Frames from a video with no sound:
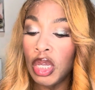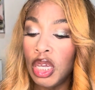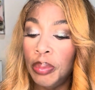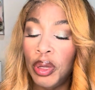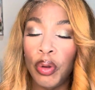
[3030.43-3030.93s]

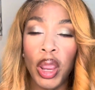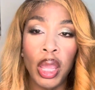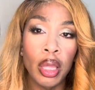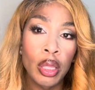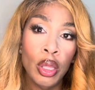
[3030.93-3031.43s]
It'll be
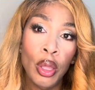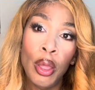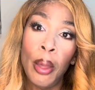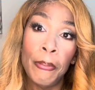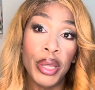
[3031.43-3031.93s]
great.
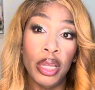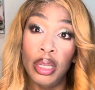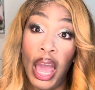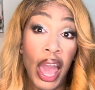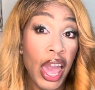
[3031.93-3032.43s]
But
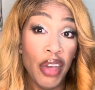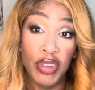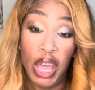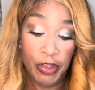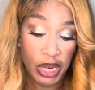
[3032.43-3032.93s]
I have
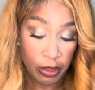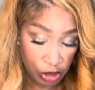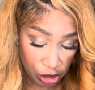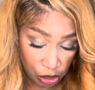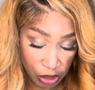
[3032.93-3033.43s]
not been able
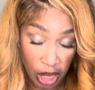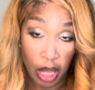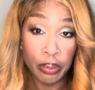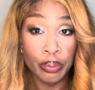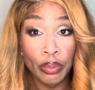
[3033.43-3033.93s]
to do that.